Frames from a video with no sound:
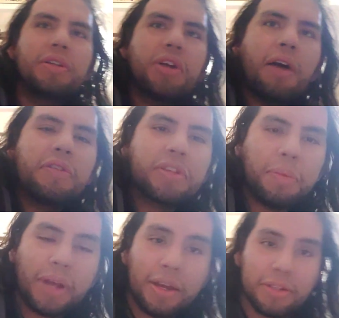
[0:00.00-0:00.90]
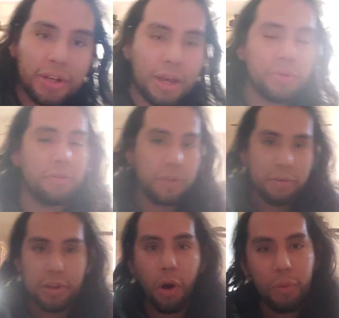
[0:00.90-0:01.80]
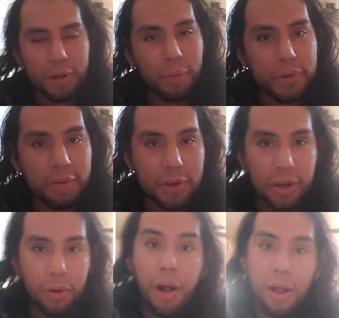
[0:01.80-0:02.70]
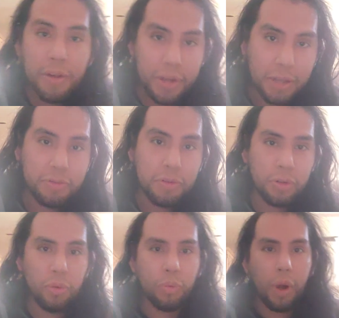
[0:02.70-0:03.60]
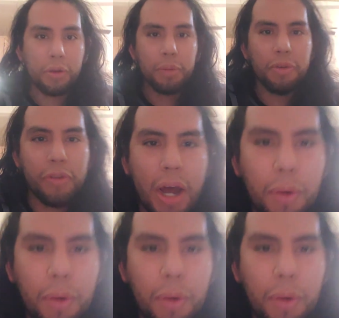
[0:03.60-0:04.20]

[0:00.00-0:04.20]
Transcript: Randy Chavez, coming at you today with a Veve OMI update video. You guys, if you're new, welcome. If you're